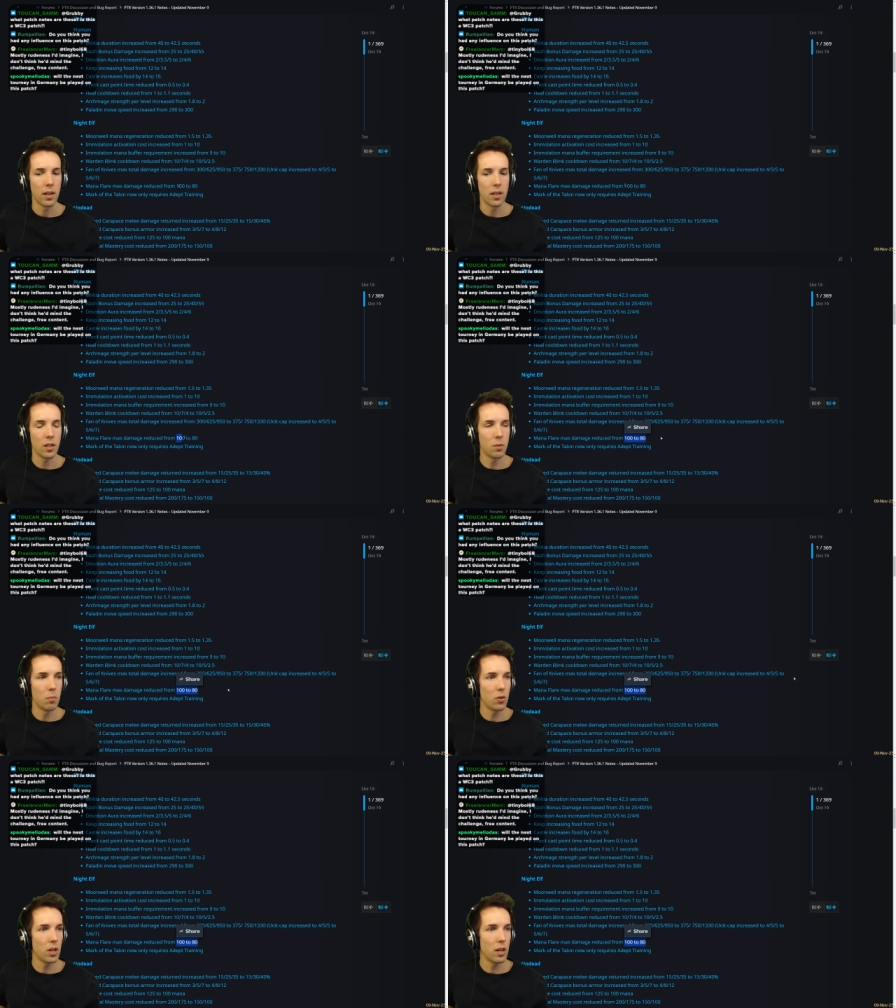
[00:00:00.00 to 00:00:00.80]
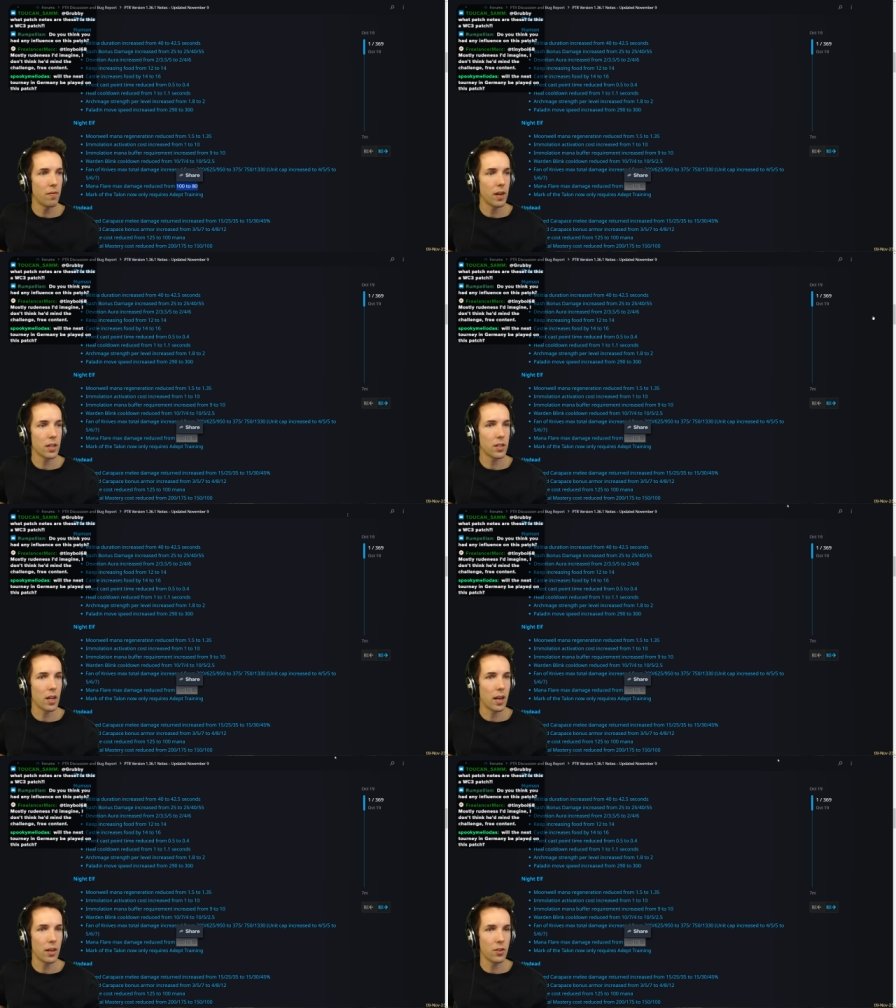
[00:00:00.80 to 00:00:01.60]
This mostly affects,
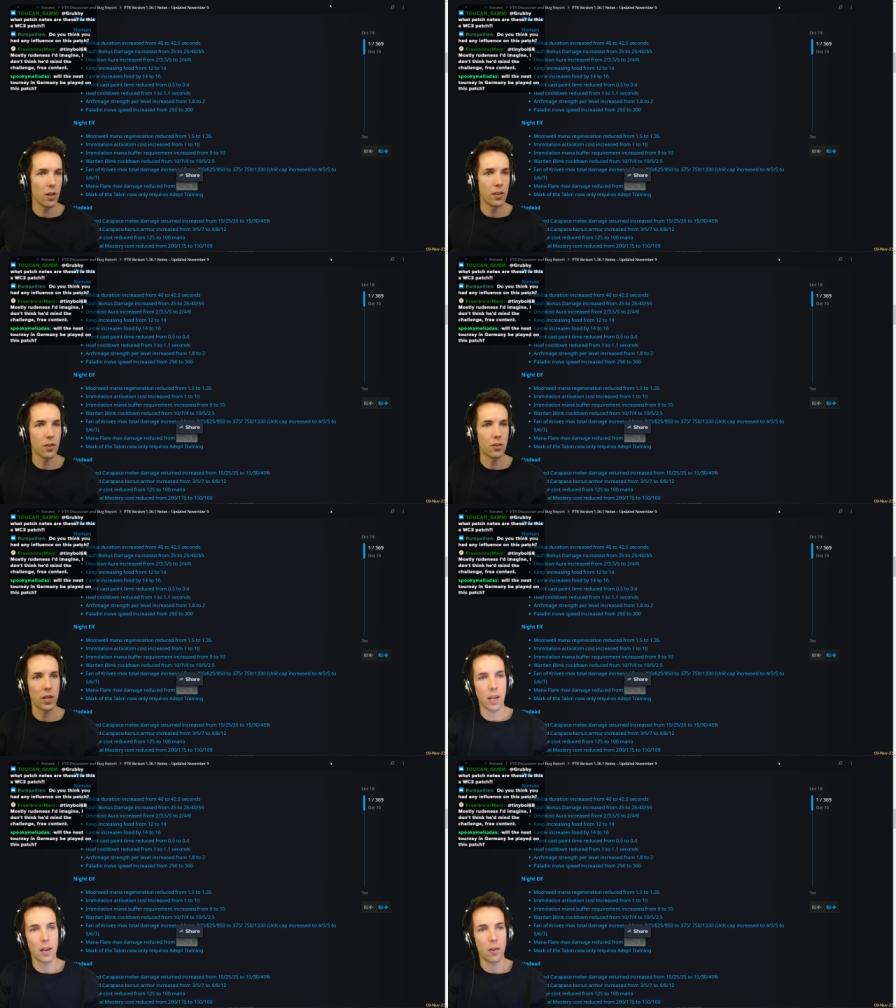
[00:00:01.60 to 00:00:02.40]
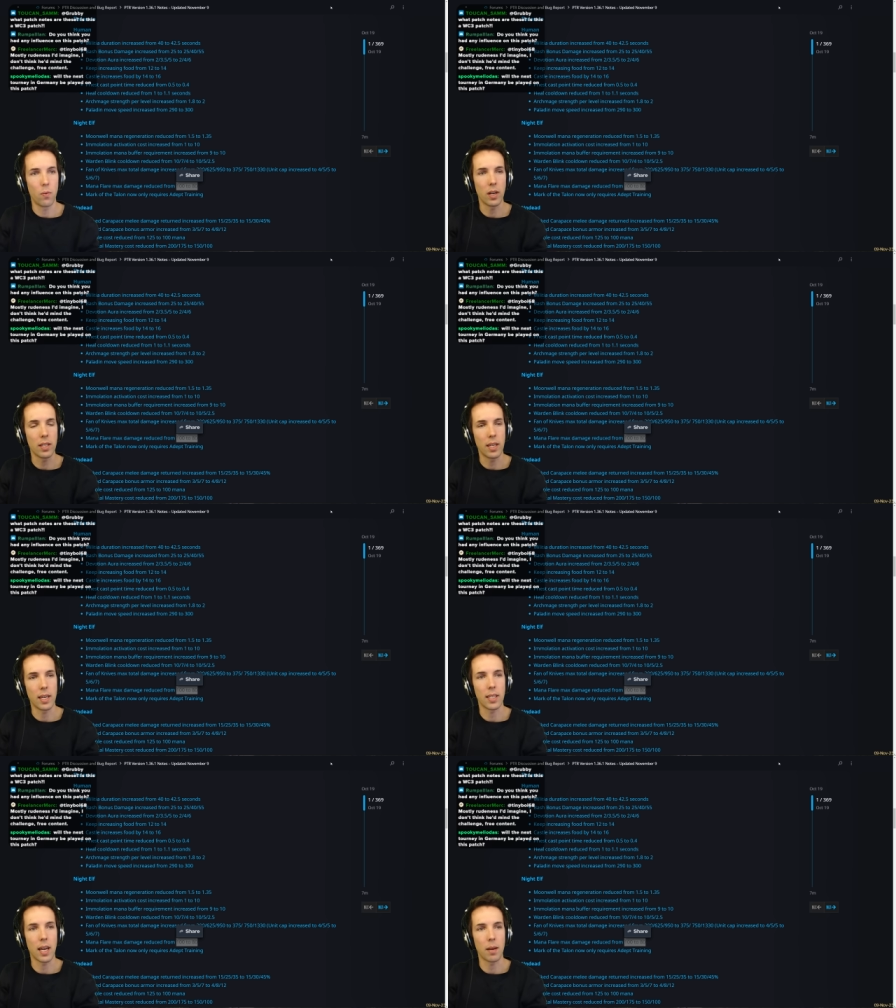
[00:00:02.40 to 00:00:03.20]
and I actually need to check what is the
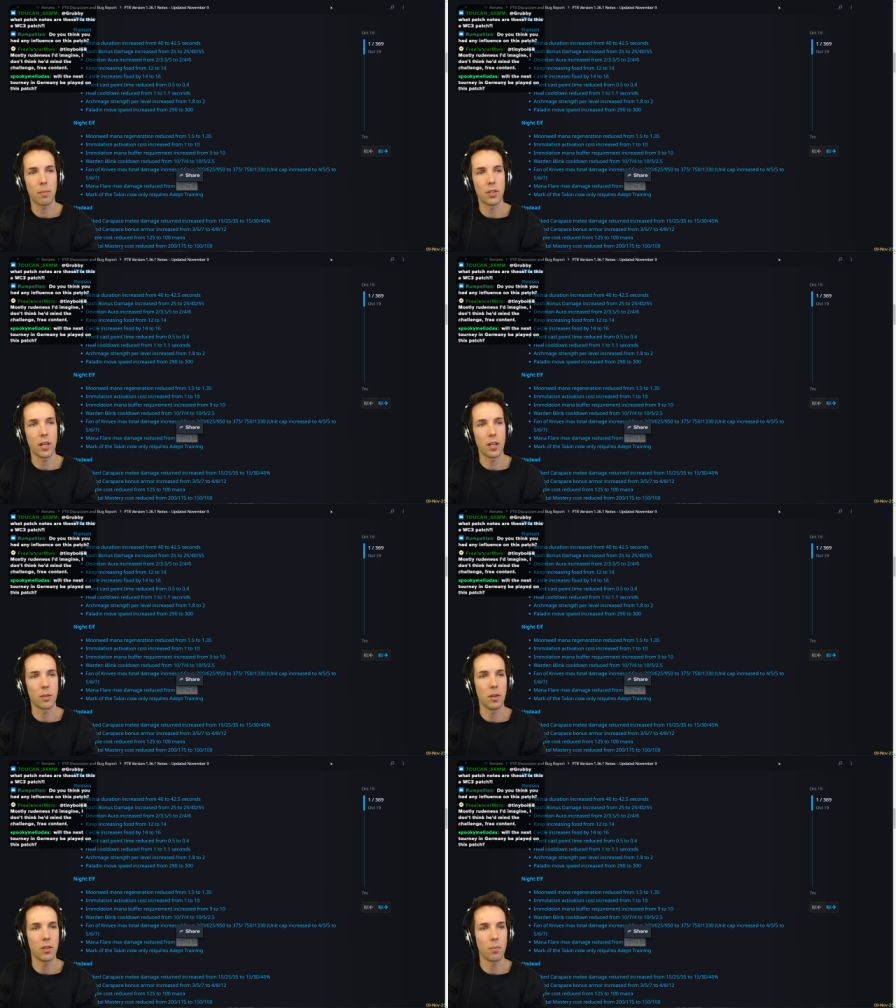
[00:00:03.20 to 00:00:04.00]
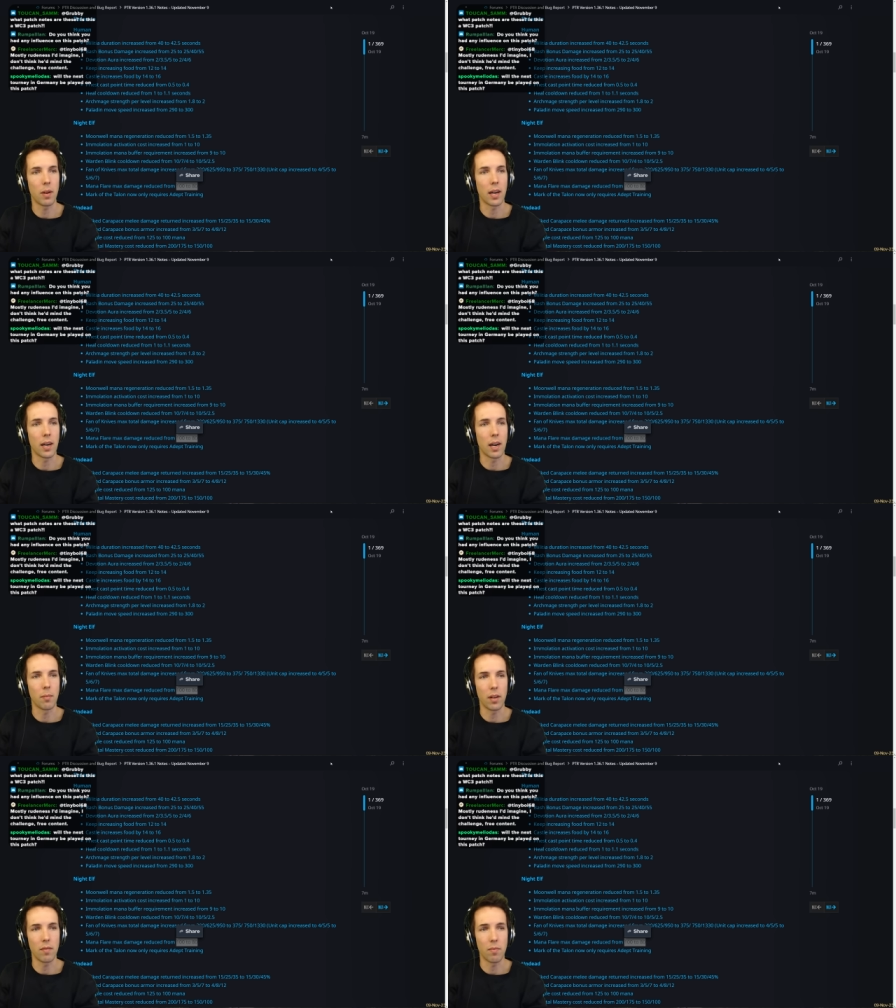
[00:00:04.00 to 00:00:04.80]
exact percentage multiplier. I
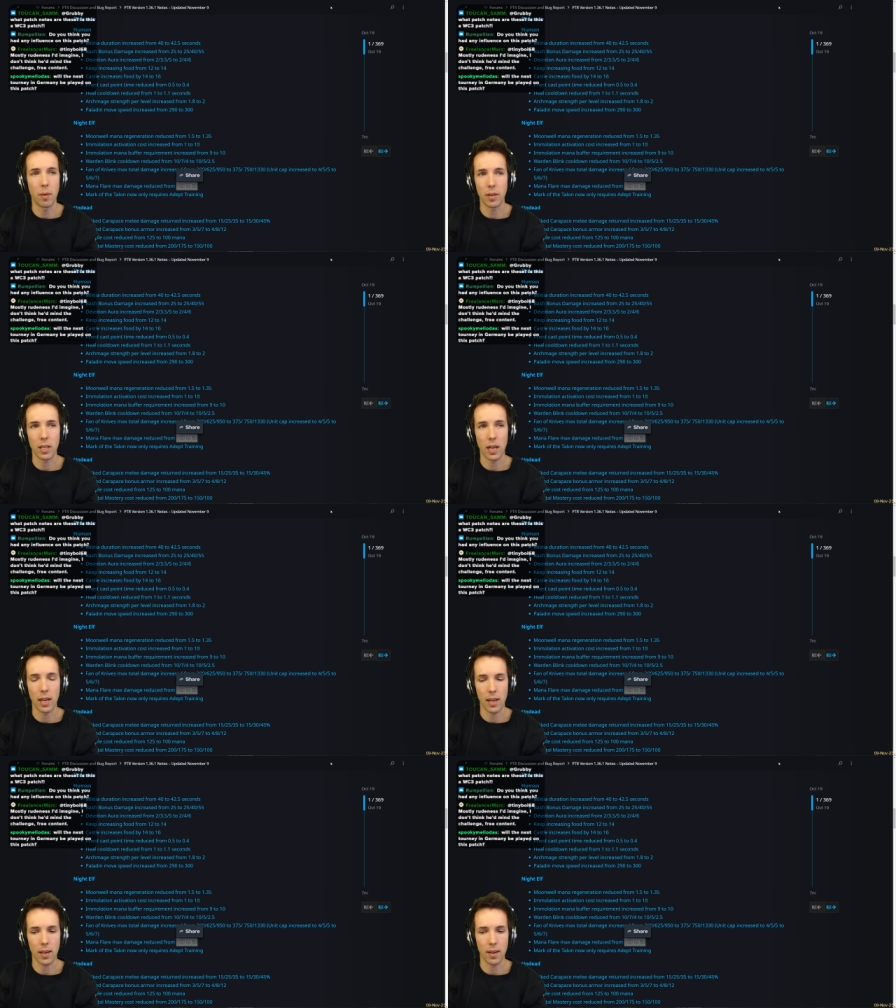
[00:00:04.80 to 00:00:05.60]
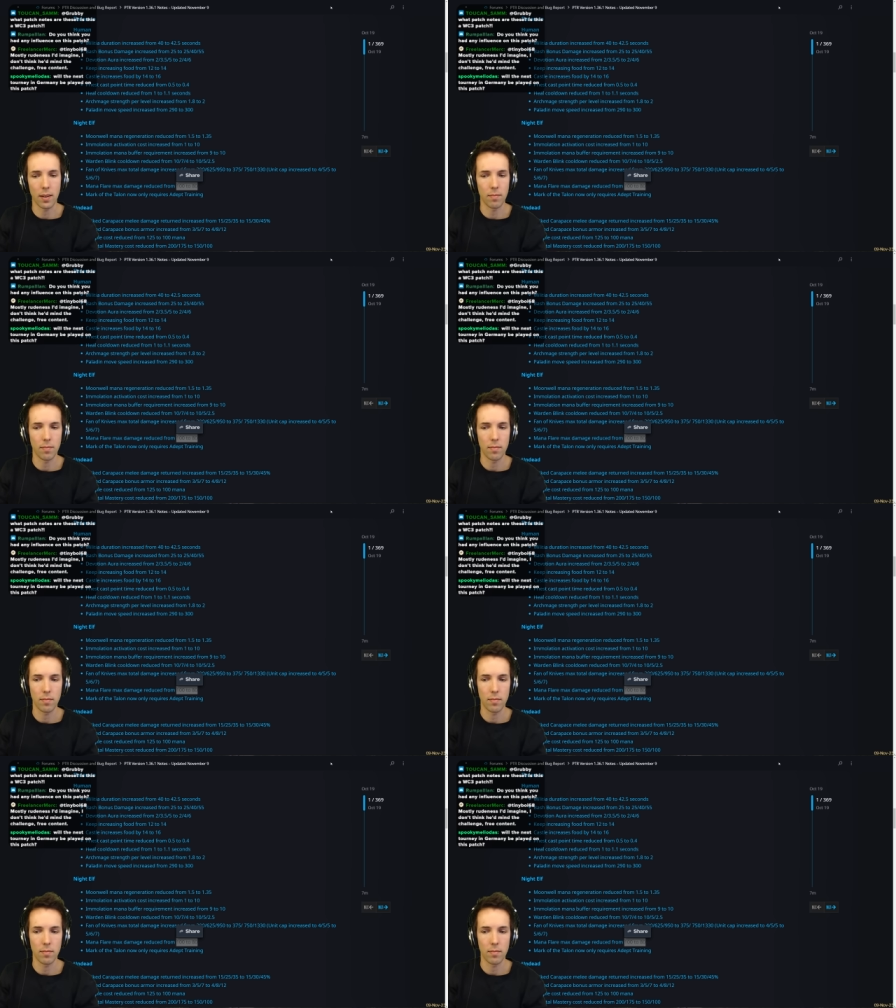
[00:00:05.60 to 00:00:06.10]
believe maybe it's like um,